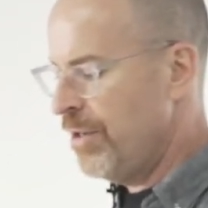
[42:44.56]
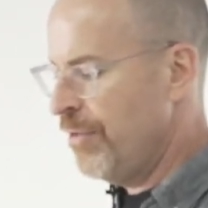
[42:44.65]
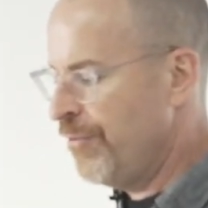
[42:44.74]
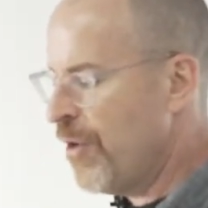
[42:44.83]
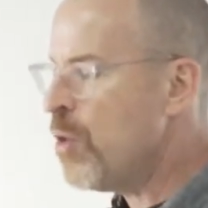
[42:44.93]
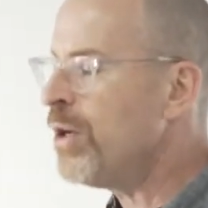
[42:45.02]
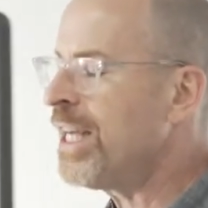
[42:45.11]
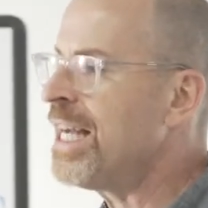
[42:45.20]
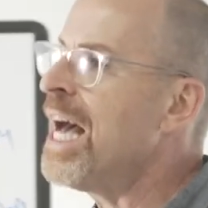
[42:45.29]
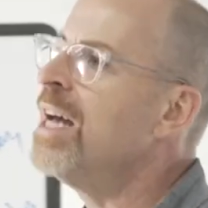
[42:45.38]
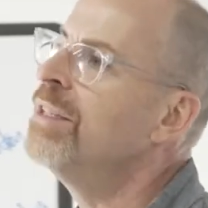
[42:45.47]
vote
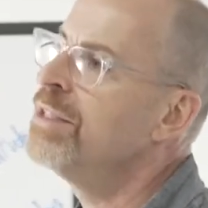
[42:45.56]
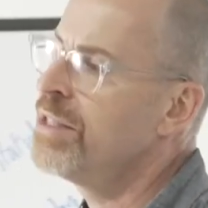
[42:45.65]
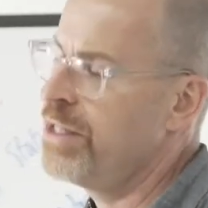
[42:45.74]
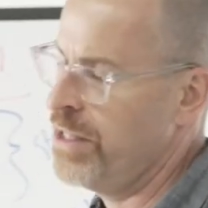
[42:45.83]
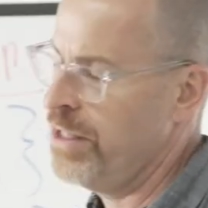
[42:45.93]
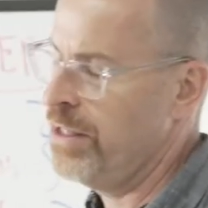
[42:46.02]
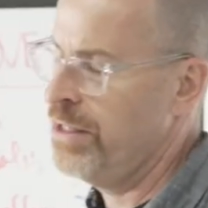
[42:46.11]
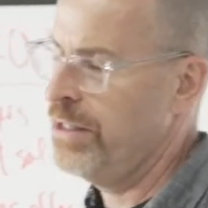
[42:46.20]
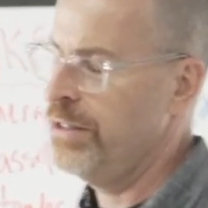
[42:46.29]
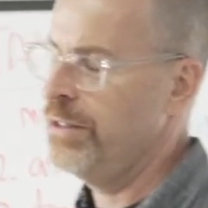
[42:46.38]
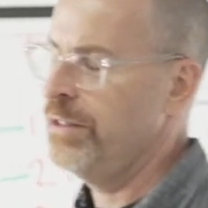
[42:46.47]
against
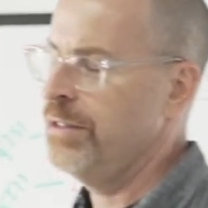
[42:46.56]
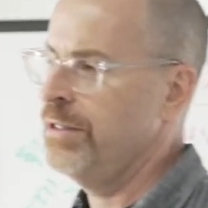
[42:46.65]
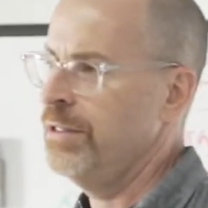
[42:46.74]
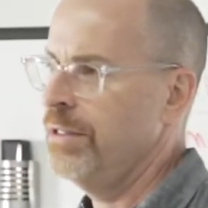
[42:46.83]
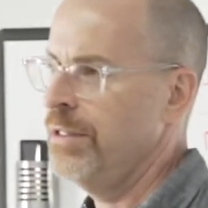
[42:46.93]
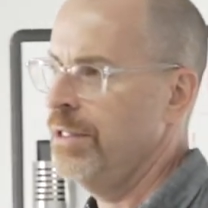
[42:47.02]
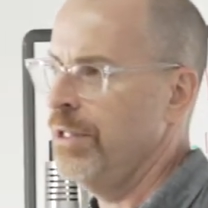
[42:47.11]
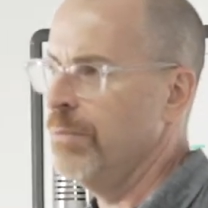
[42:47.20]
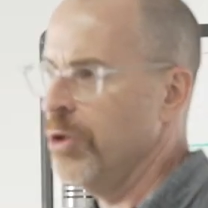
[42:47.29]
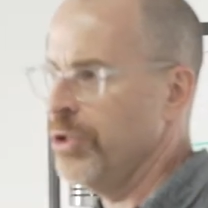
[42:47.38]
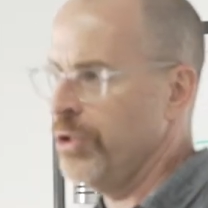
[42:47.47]
the
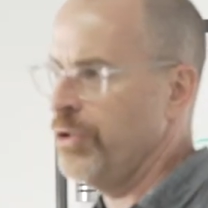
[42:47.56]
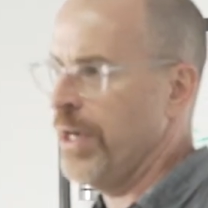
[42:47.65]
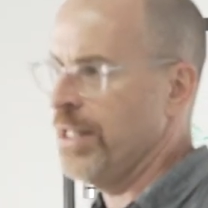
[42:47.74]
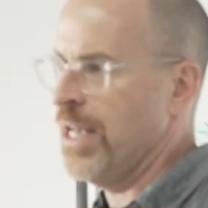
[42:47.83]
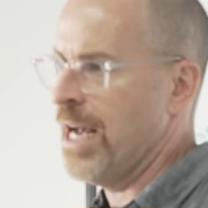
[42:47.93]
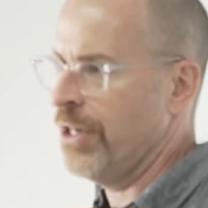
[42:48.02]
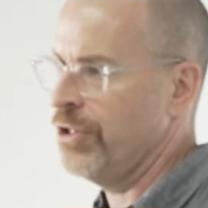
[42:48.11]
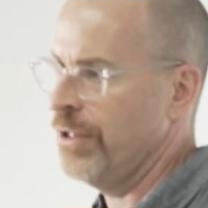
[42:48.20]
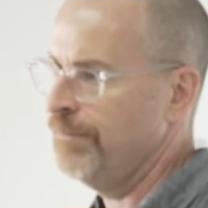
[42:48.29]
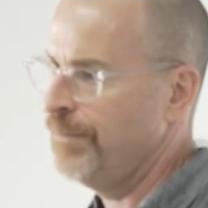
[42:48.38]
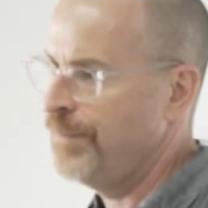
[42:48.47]
merger transaction,